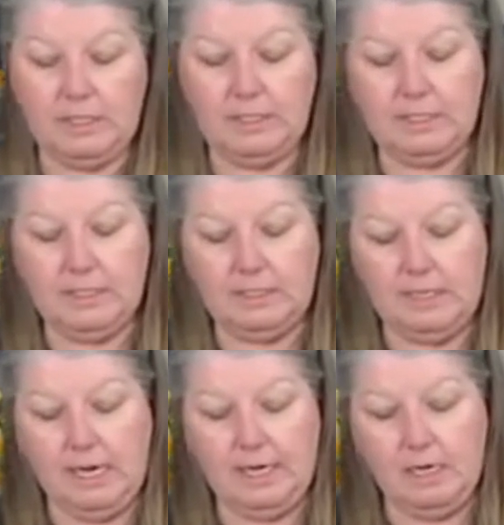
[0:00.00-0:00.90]
gets it
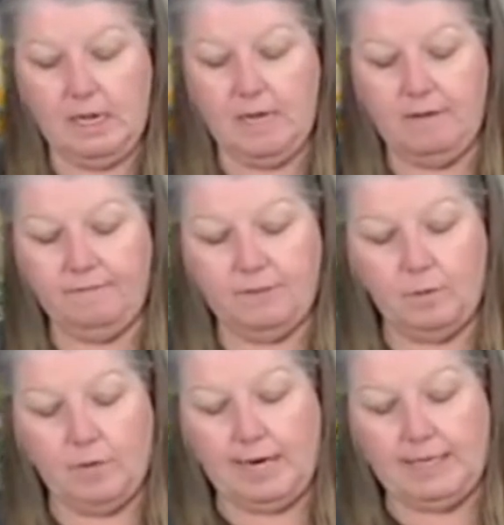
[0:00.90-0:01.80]
tight enough to
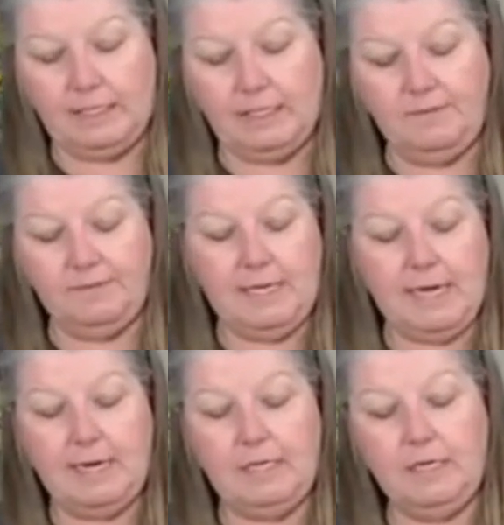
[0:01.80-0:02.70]
where I can lift it
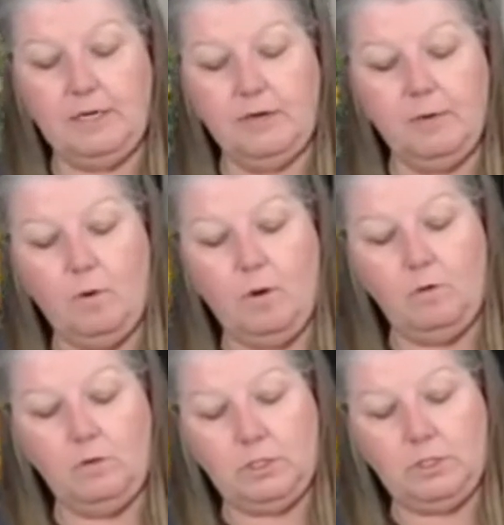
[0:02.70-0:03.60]
out of here and it
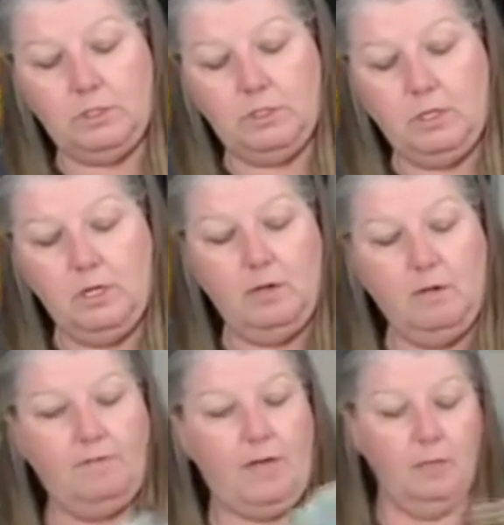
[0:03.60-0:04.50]
won't
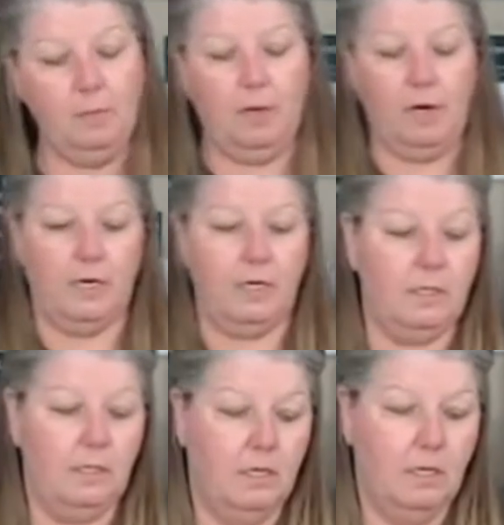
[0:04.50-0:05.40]
fall apart.
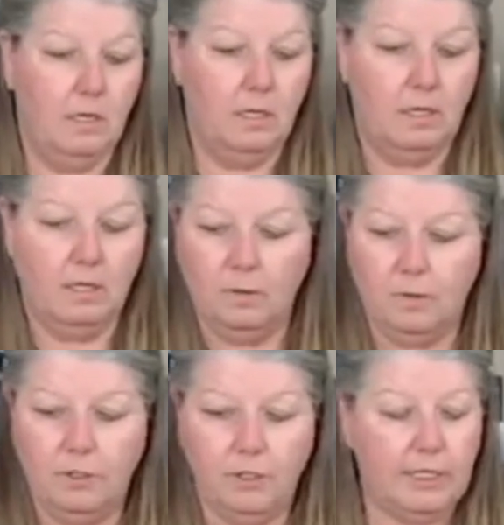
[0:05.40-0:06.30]

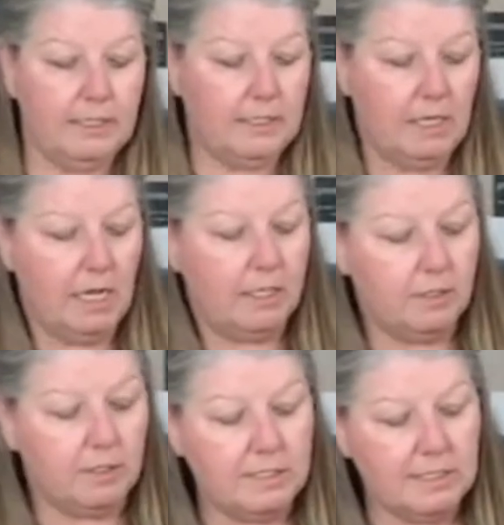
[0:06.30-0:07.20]
When you get done,
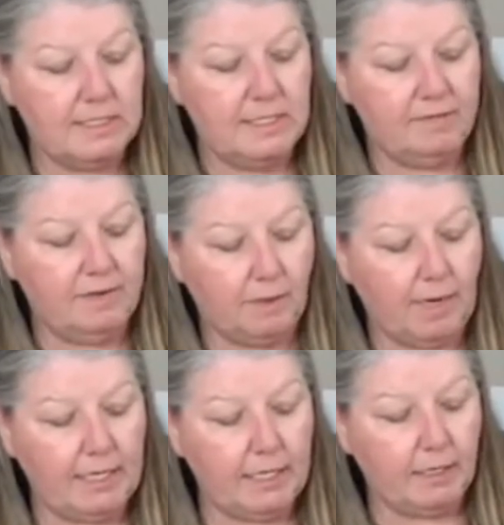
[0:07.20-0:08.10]
there's this divot
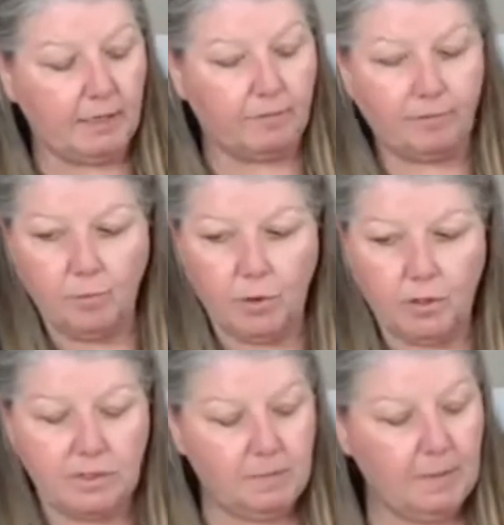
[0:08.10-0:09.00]
right here from where
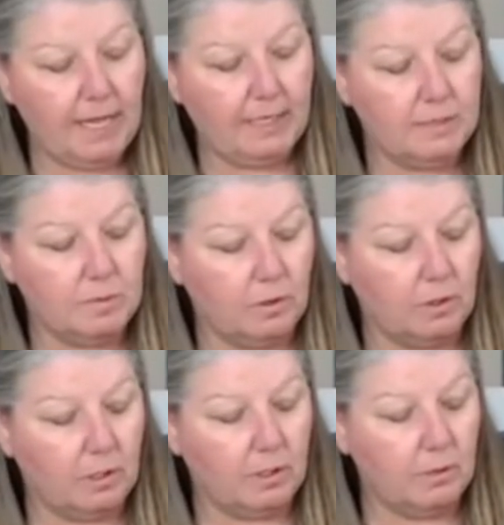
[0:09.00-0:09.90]
those pegs
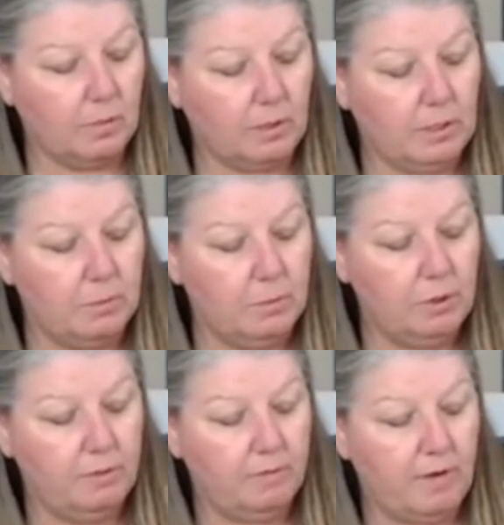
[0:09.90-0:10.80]
were. We're going to
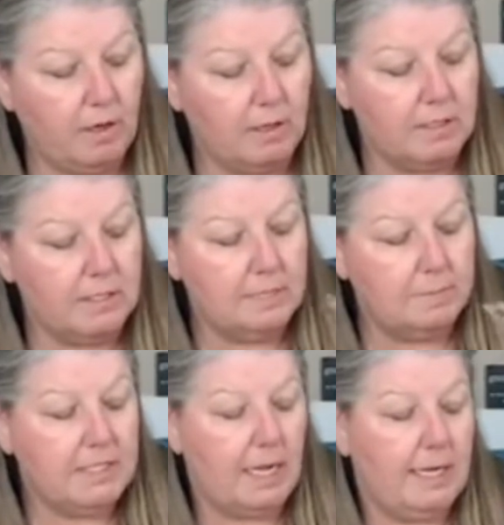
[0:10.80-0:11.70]
move our
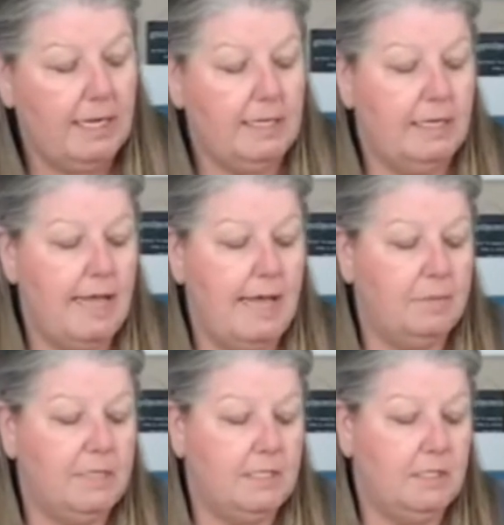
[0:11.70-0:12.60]
zip tie into
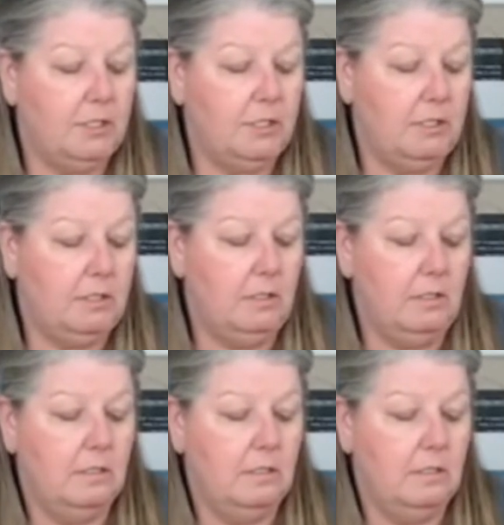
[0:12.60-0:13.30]
that position